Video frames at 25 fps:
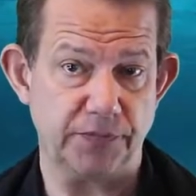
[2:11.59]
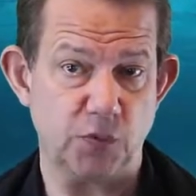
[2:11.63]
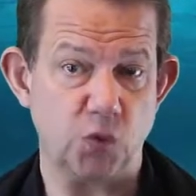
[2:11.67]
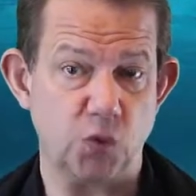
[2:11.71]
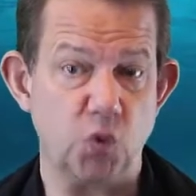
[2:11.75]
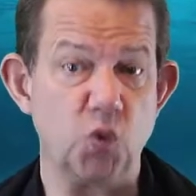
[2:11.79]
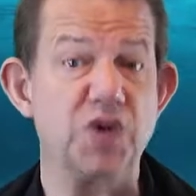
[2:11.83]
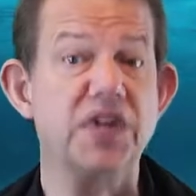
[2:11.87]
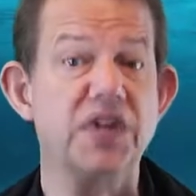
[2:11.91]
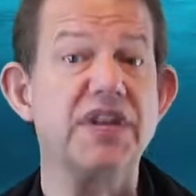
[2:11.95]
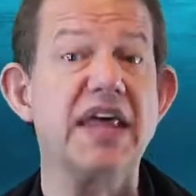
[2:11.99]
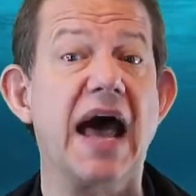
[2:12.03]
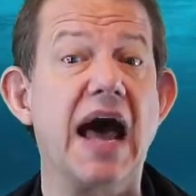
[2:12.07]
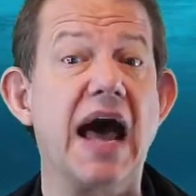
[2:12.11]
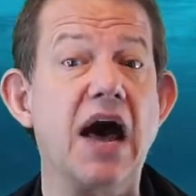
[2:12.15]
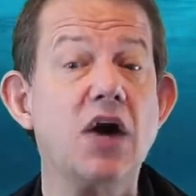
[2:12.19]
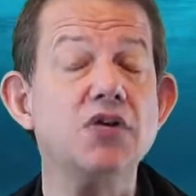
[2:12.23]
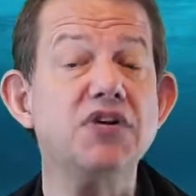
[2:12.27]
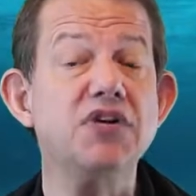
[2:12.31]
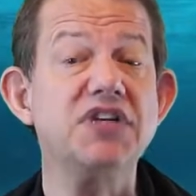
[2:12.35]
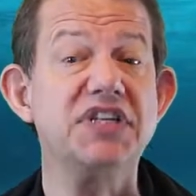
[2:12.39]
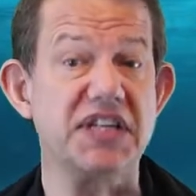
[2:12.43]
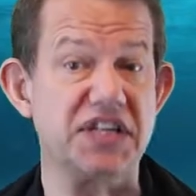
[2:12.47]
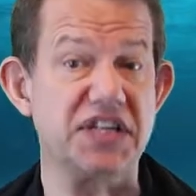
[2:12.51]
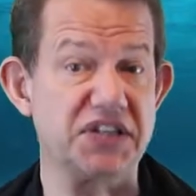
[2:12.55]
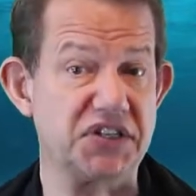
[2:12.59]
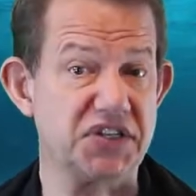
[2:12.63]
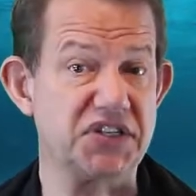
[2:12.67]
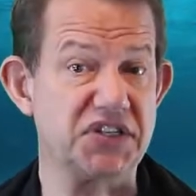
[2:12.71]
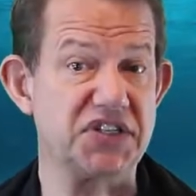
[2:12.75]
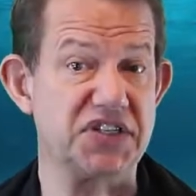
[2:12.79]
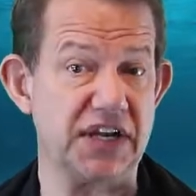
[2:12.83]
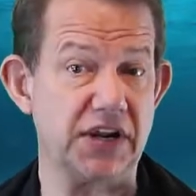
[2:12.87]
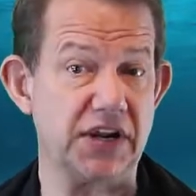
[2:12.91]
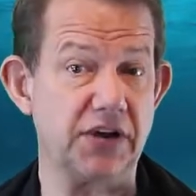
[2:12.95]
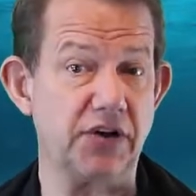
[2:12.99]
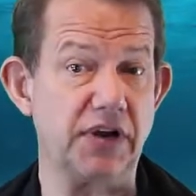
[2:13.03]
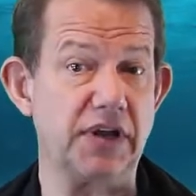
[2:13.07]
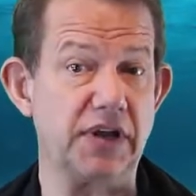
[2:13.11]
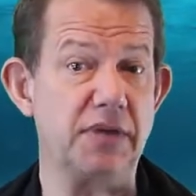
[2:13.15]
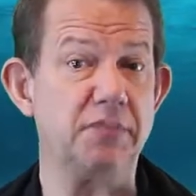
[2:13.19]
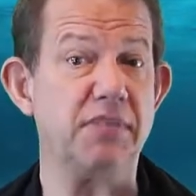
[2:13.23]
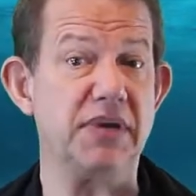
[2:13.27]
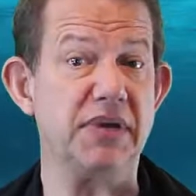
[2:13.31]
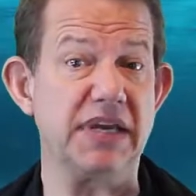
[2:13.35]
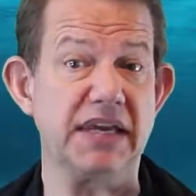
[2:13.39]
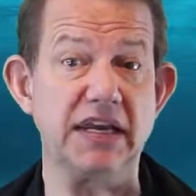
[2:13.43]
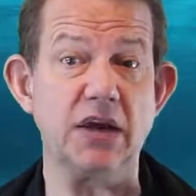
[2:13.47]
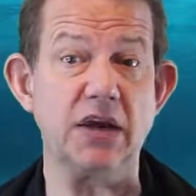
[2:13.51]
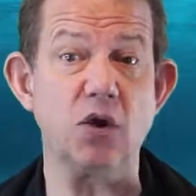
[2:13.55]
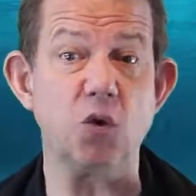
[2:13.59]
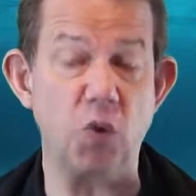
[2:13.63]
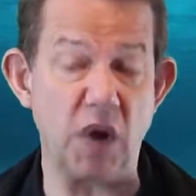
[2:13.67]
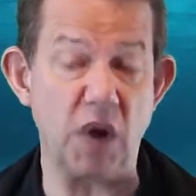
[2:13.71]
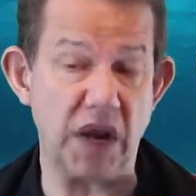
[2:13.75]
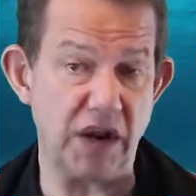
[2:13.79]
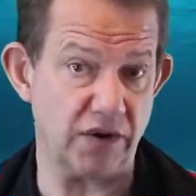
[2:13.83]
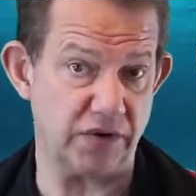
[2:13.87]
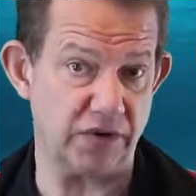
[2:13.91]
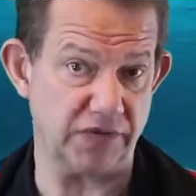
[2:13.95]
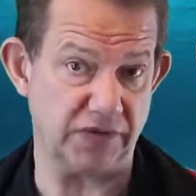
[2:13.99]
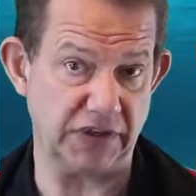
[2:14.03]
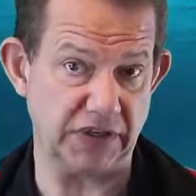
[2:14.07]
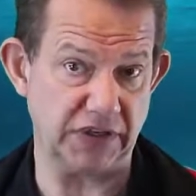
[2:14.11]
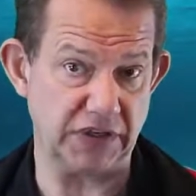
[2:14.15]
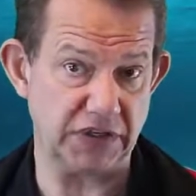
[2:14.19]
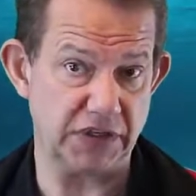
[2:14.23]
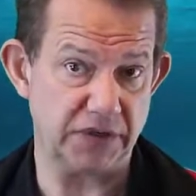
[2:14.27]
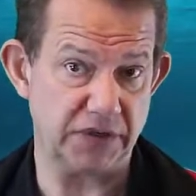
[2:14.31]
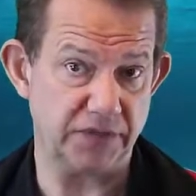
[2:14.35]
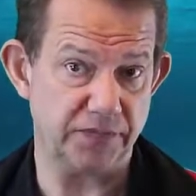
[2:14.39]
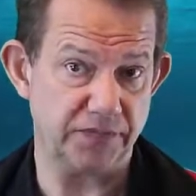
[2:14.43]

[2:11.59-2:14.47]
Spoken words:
without necessarily being aware of it,